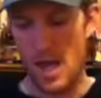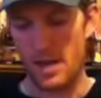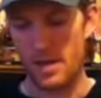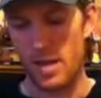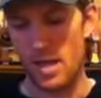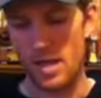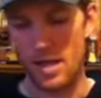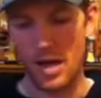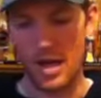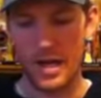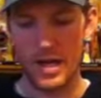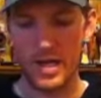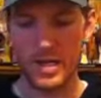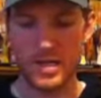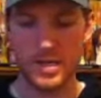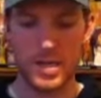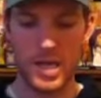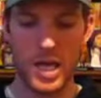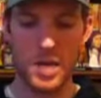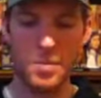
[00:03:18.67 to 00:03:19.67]
and then I
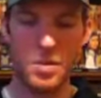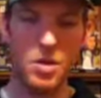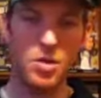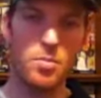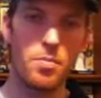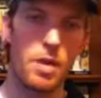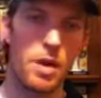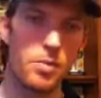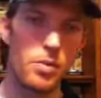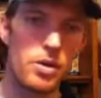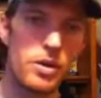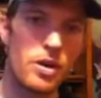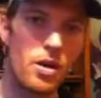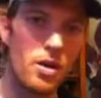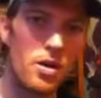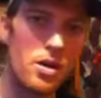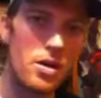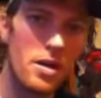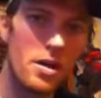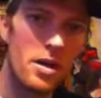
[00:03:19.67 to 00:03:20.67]
got this GameCube memory
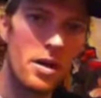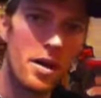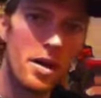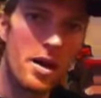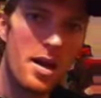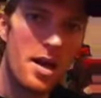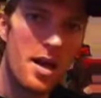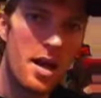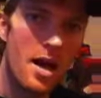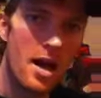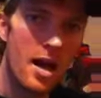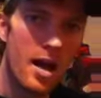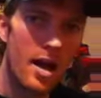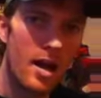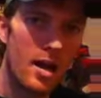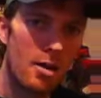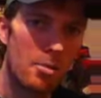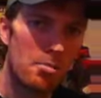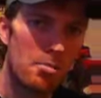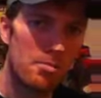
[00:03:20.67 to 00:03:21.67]
card.
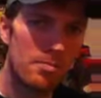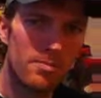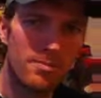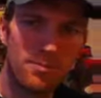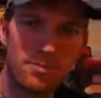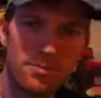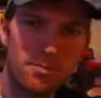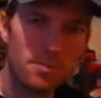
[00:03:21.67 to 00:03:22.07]
I'm